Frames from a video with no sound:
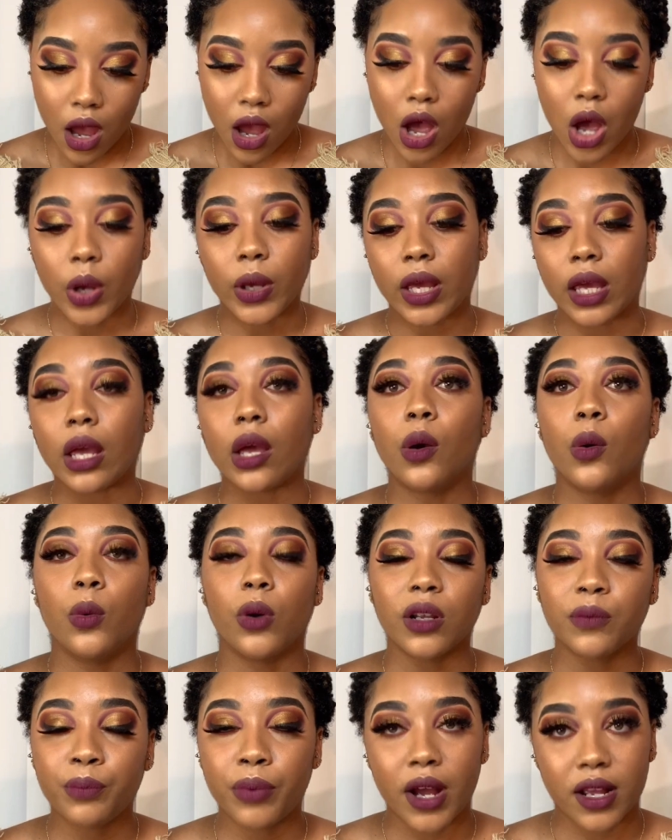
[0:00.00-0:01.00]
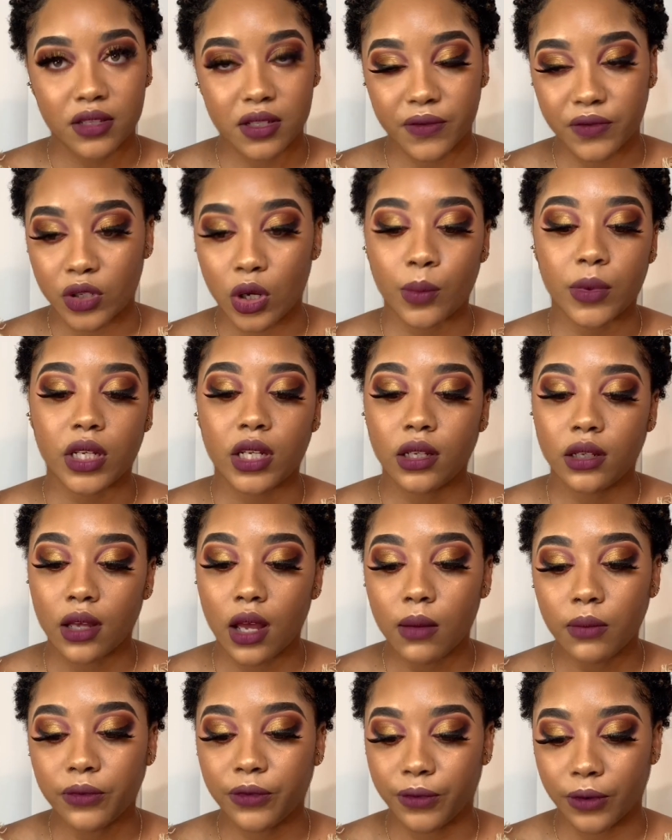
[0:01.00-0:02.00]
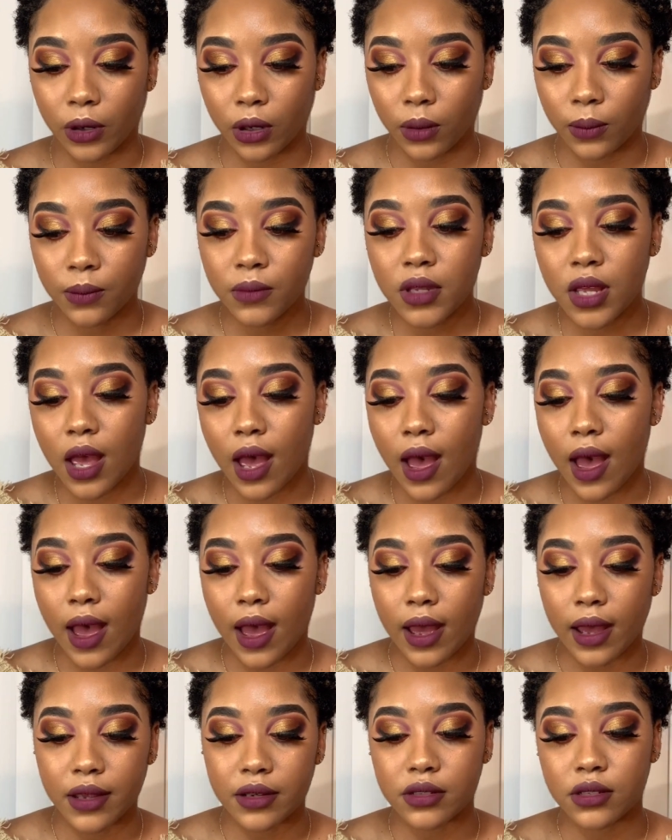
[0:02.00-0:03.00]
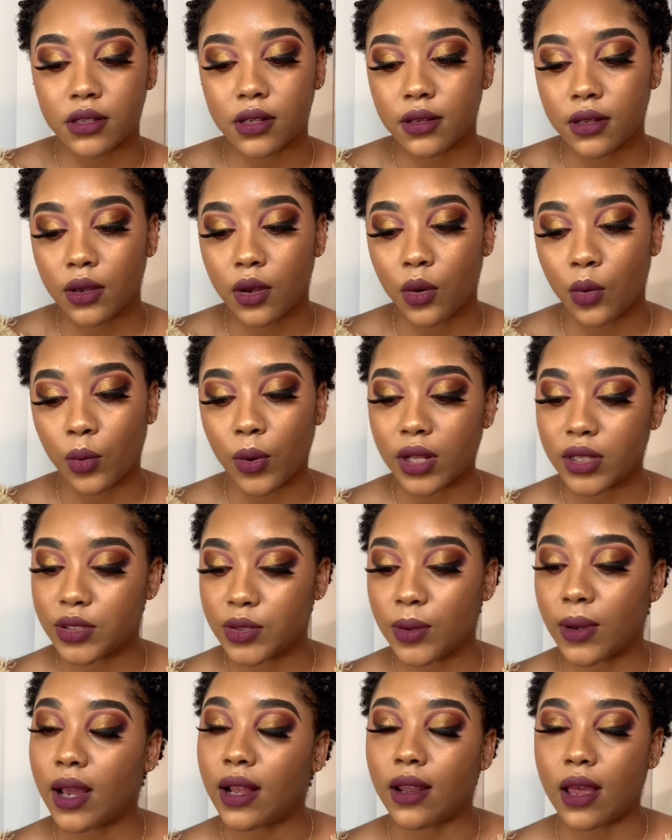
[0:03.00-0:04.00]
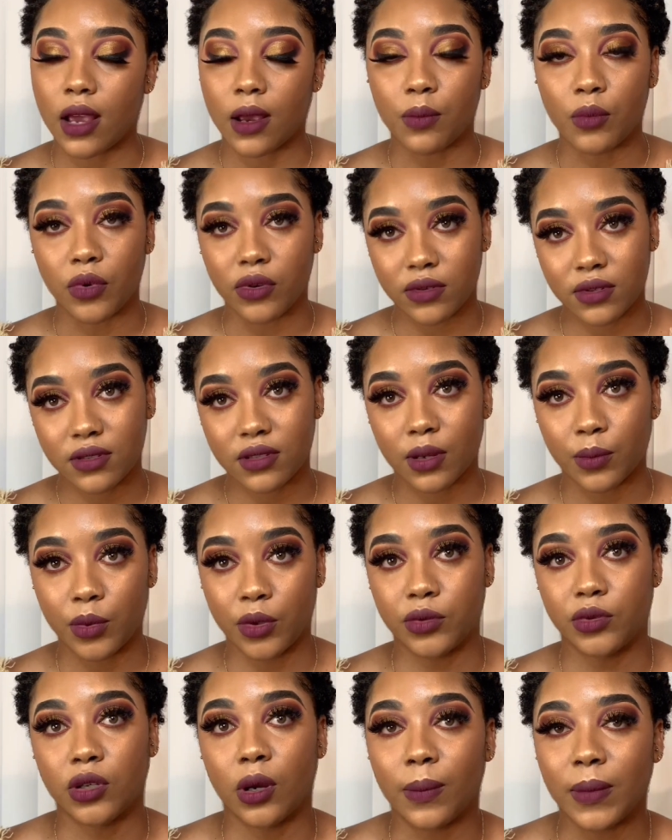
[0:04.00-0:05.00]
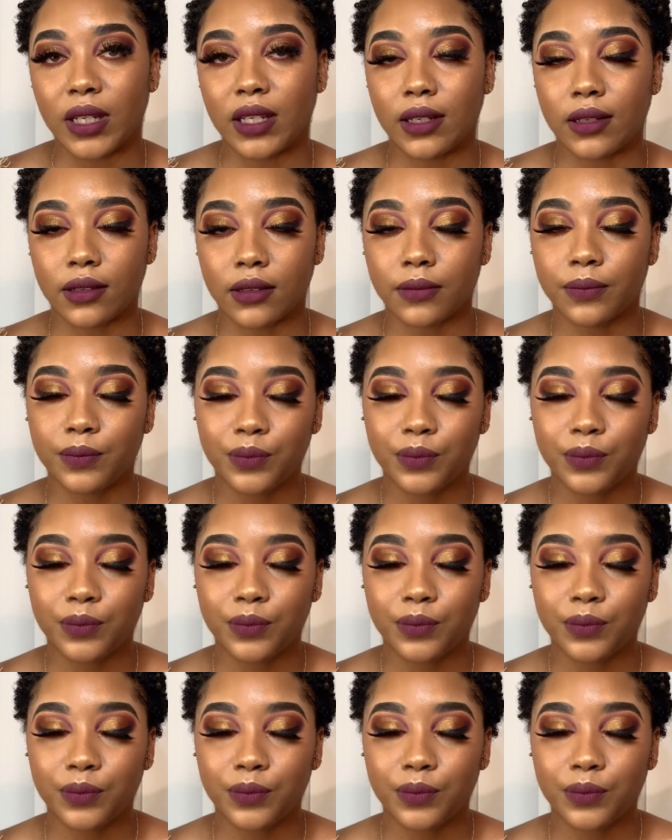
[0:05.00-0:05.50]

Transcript: Okay, what part of Dominica I'm from, and what do I like most about Dominica?